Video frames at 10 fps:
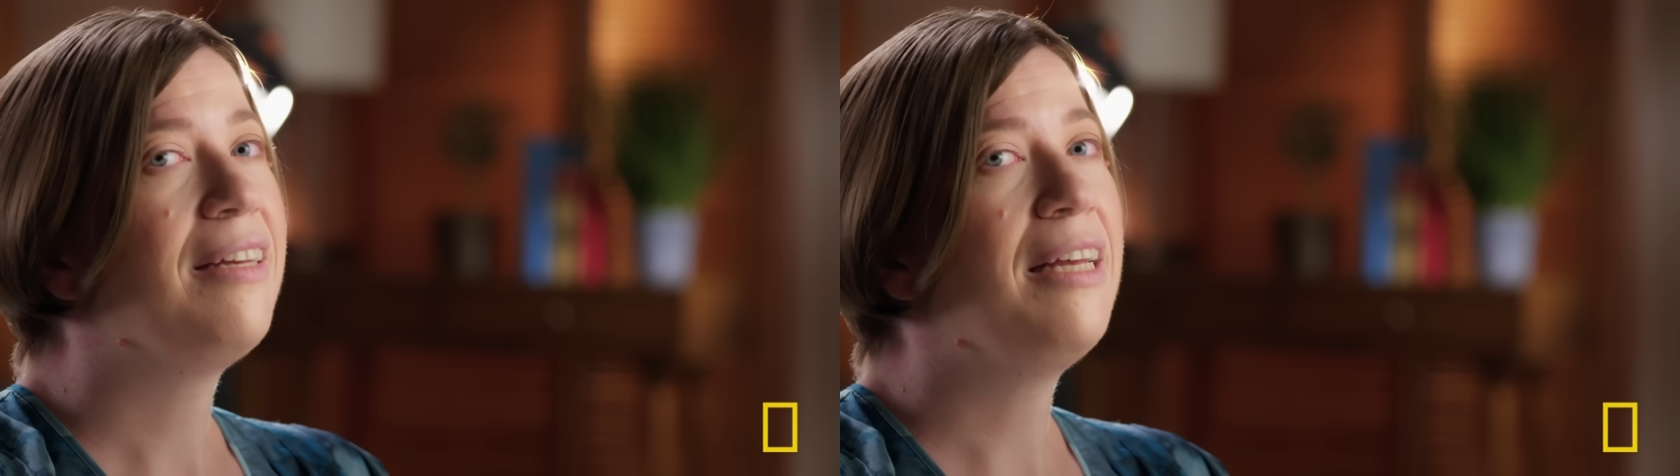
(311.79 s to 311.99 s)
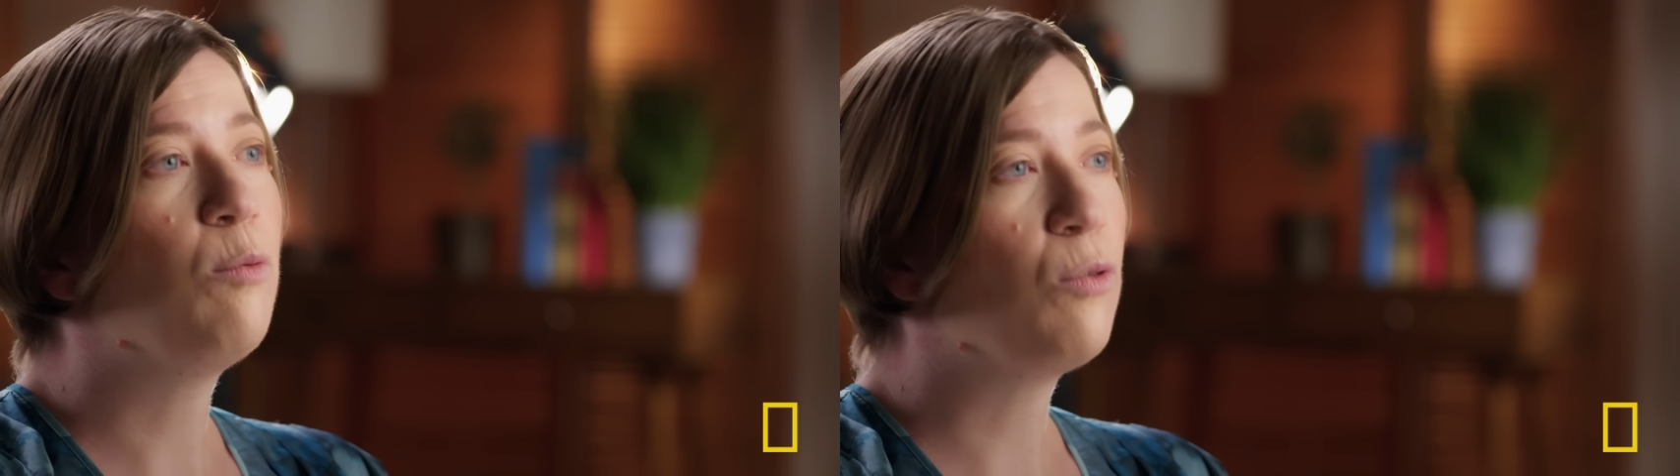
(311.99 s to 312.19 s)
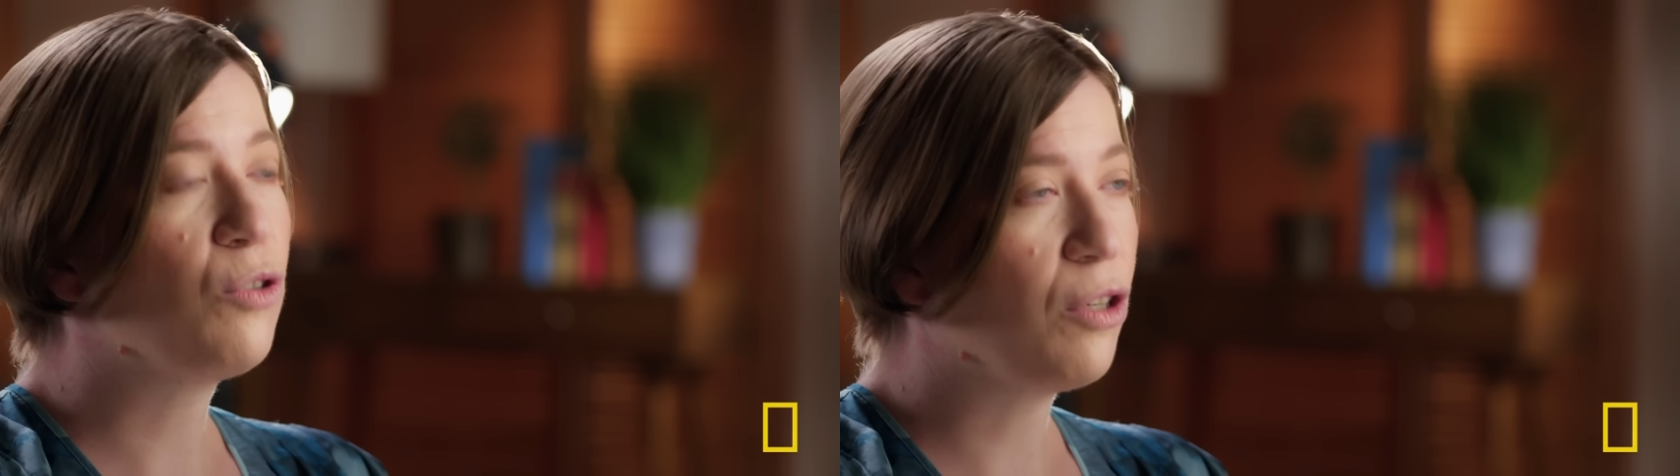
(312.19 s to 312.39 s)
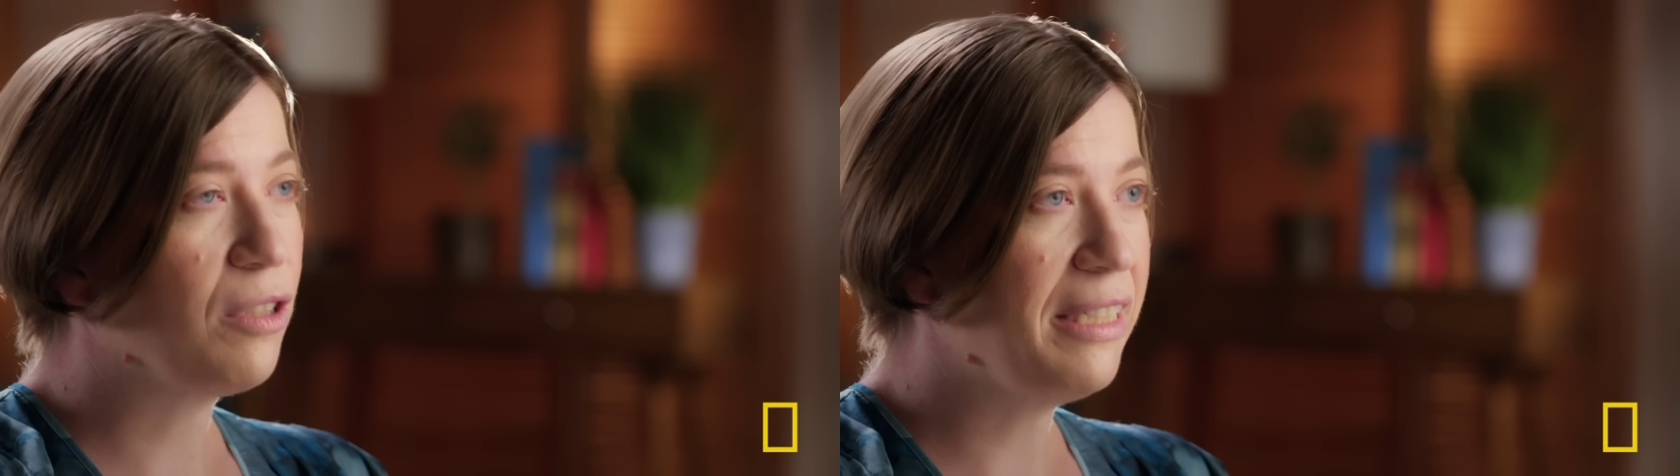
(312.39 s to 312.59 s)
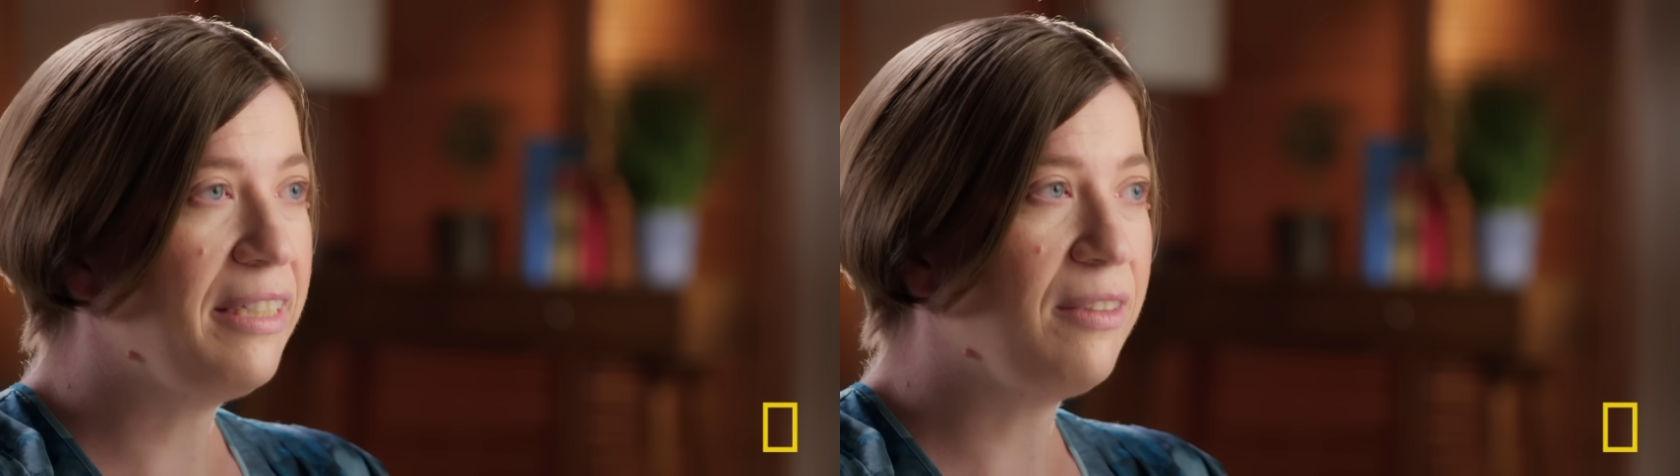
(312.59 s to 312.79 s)
it will
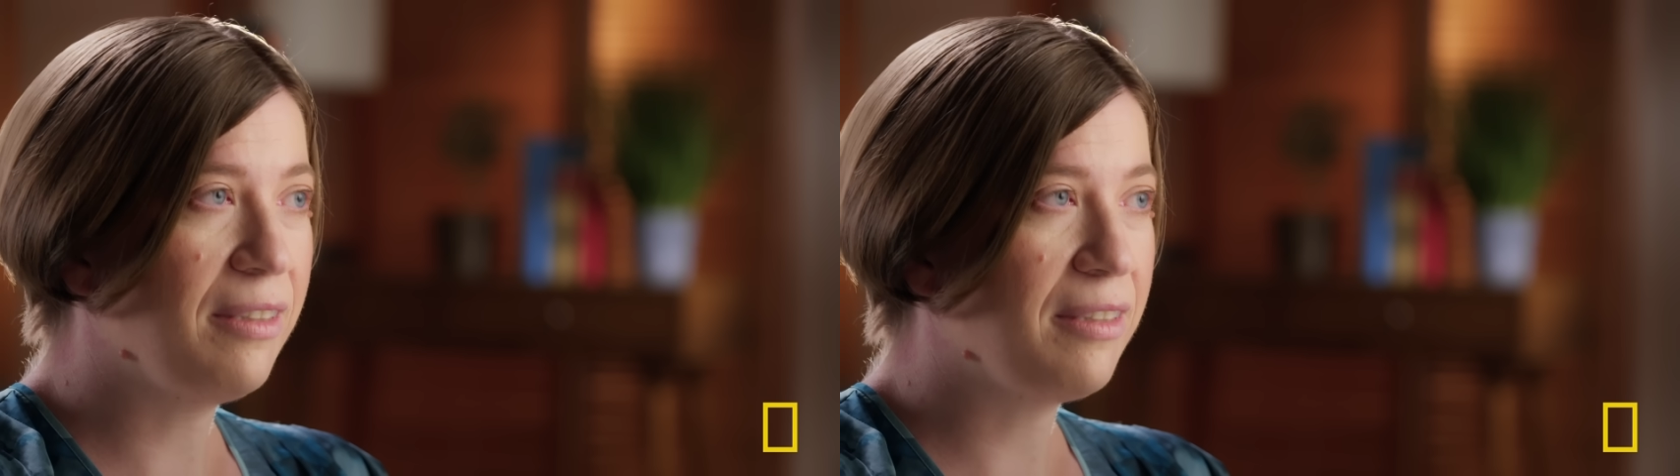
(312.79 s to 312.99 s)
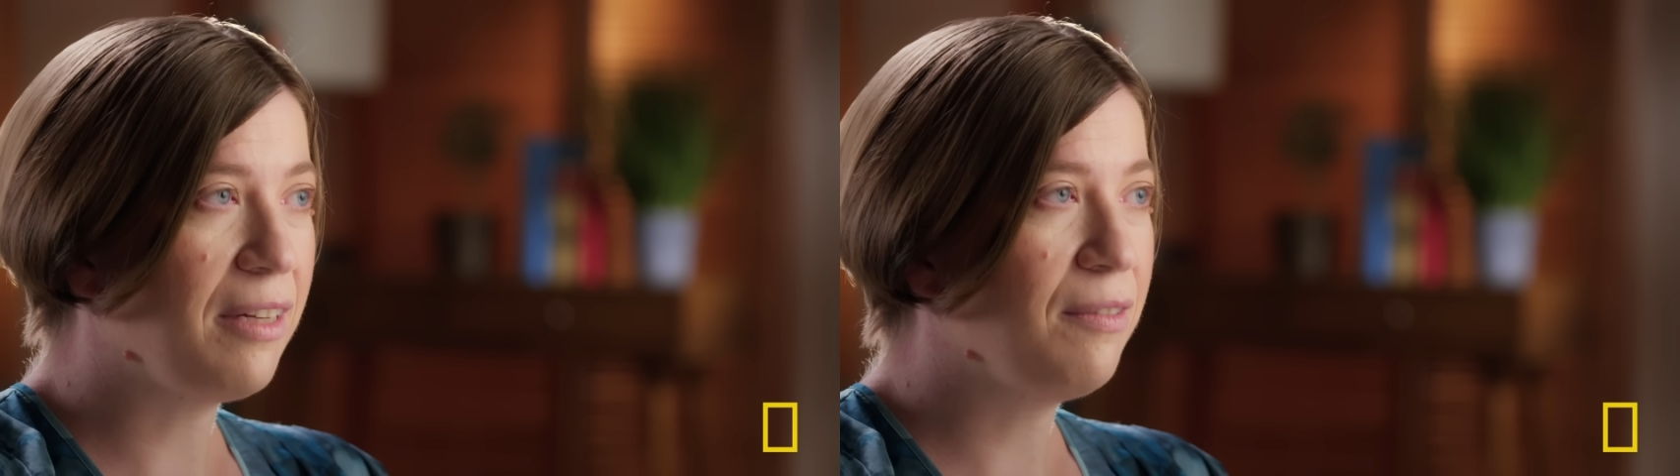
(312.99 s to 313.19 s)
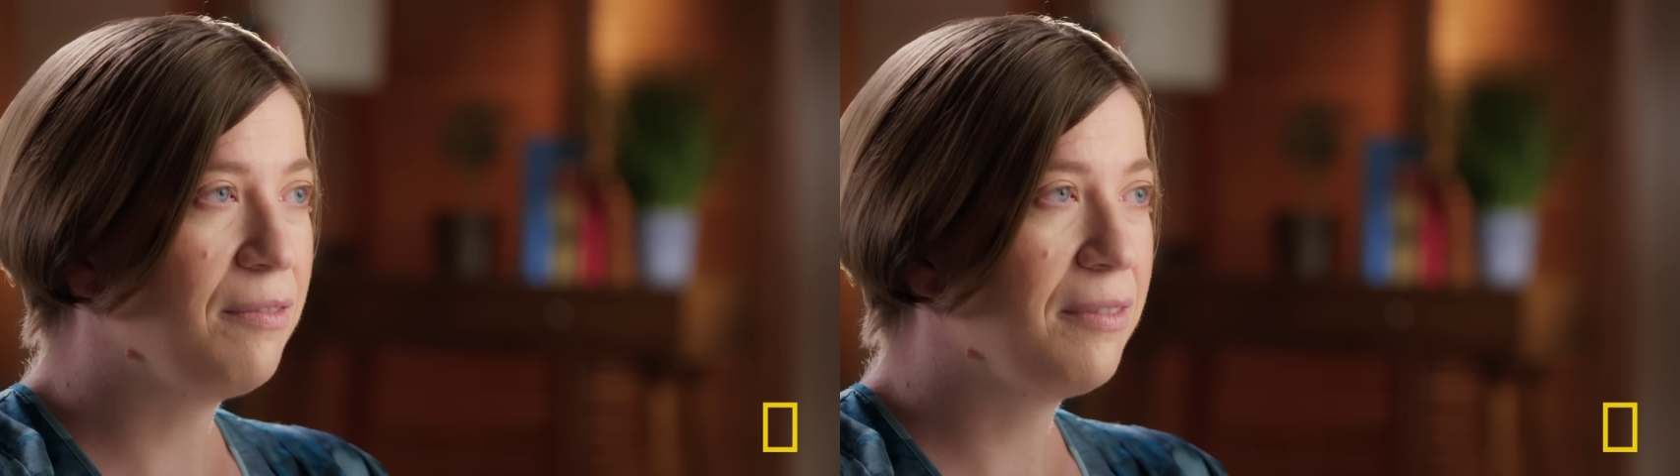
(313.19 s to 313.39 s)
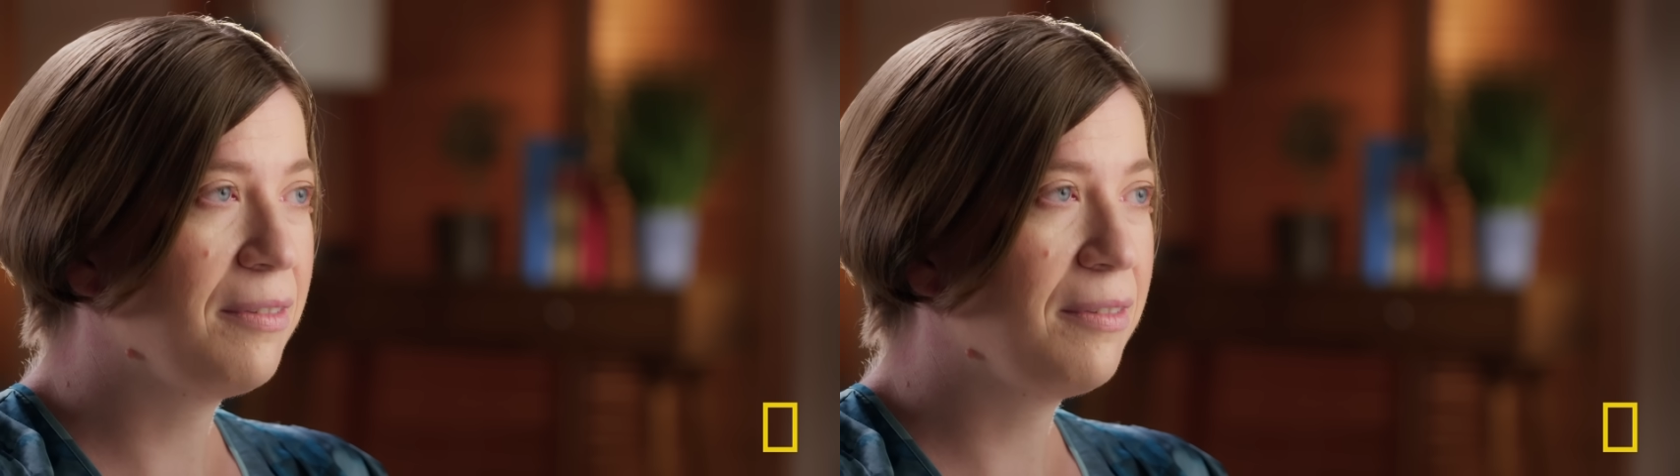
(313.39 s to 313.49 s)
start to heal itself.